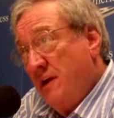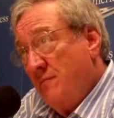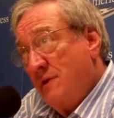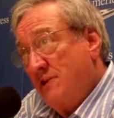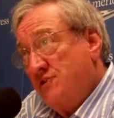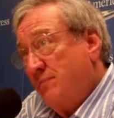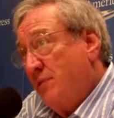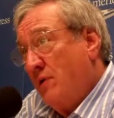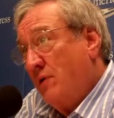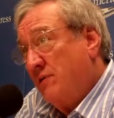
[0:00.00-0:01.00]
a major
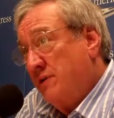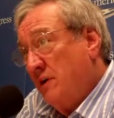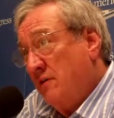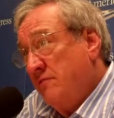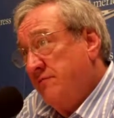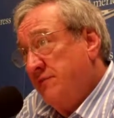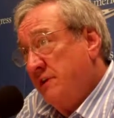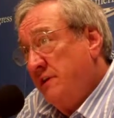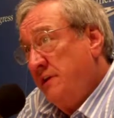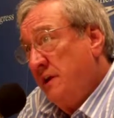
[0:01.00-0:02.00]
part of
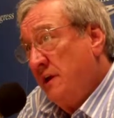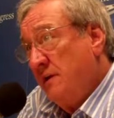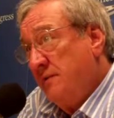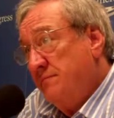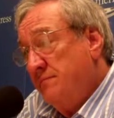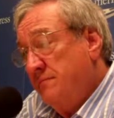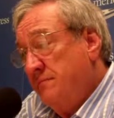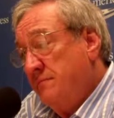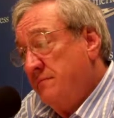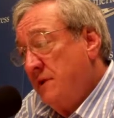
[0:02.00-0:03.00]
the
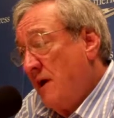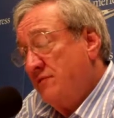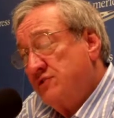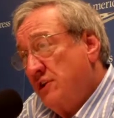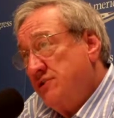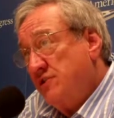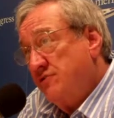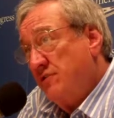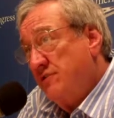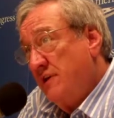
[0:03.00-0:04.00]
conversation
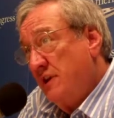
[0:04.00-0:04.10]
during the